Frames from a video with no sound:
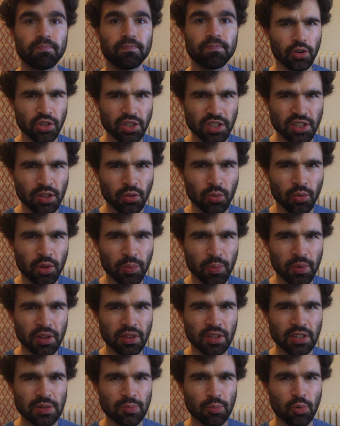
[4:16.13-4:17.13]
You're still with
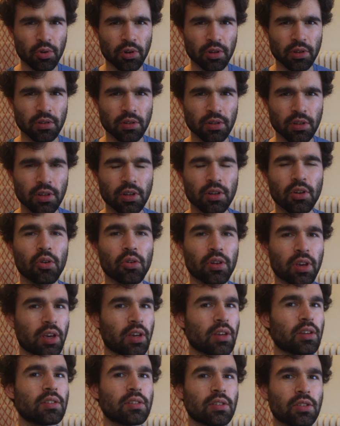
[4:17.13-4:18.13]
me at this point?
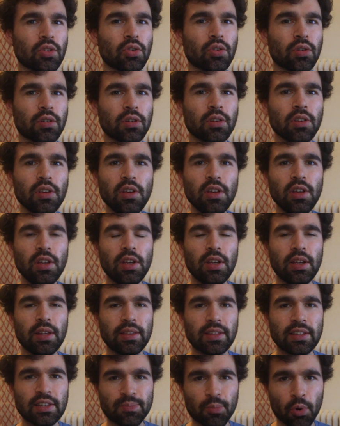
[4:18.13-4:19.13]
Okay, good.
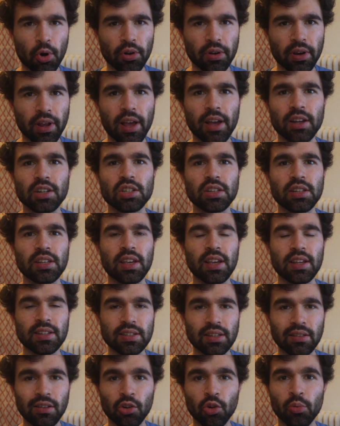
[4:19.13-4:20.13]
This part actually
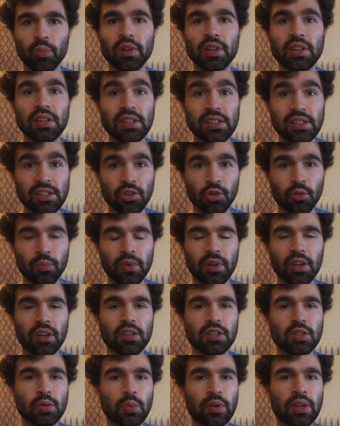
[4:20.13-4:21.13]
gets a little bit easier
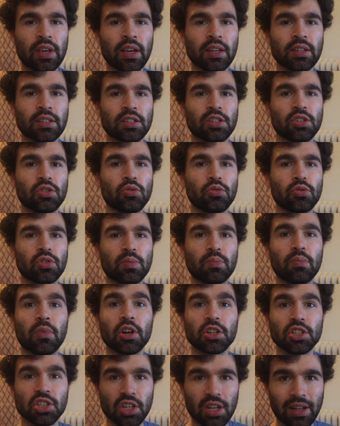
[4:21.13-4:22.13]
because we get to use
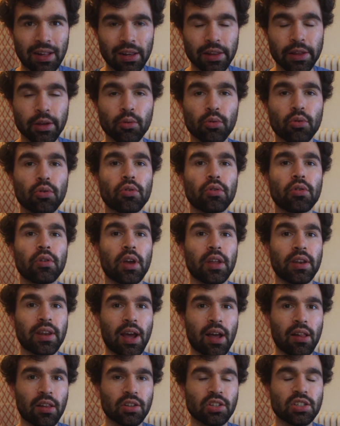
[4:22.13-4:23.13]
much clearer
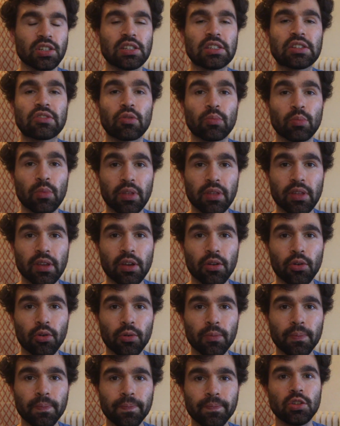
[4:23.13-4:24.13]
analogies from the
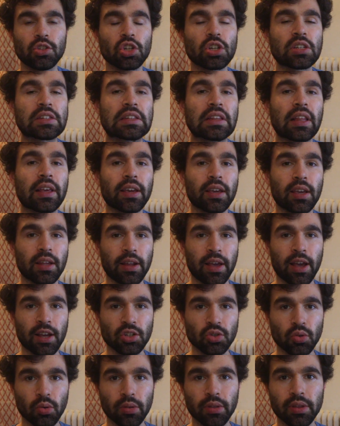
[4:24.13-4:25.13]
theater. Just like in
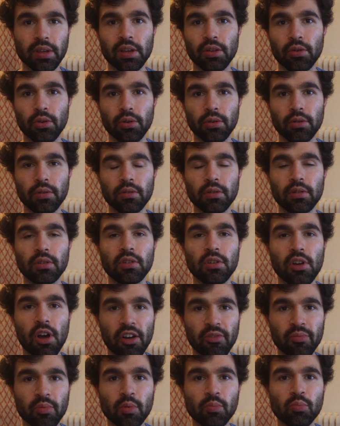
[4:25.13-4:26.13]
actual theater,
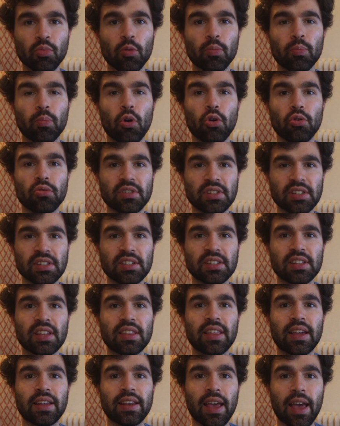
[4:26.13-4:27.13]
Goffman proposes
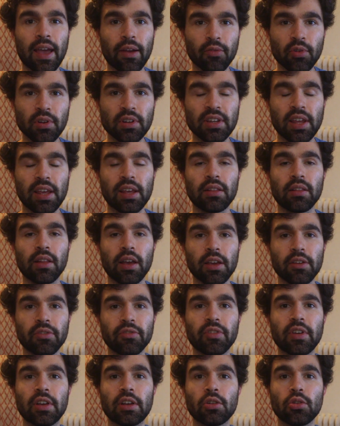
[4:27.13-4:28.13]
that everyday
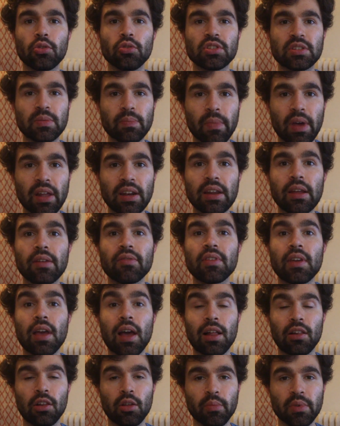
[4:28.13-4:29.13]
life includes many of
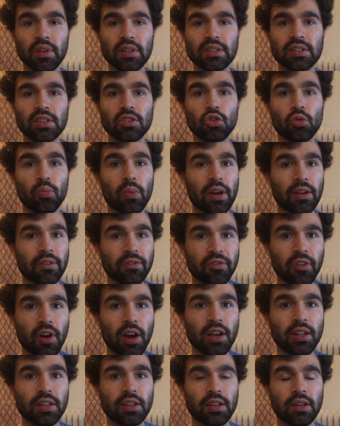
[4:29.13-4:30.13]
the elements you might
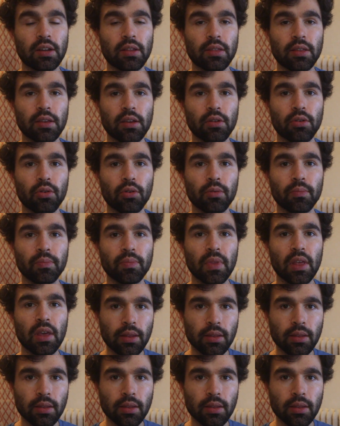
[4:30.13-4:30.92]
find in a theater.